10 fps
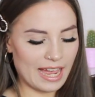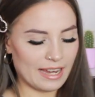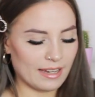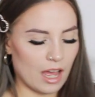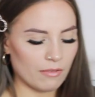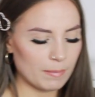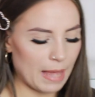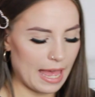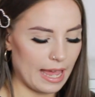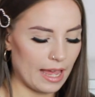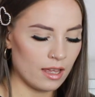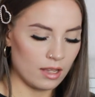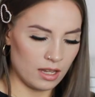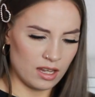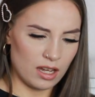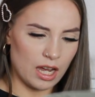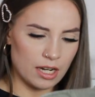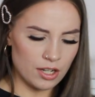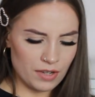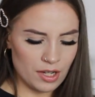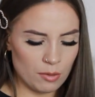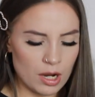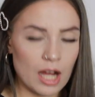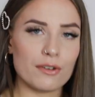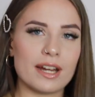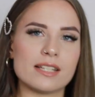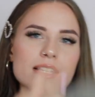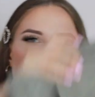and the other pair, I don't really know what colour it is,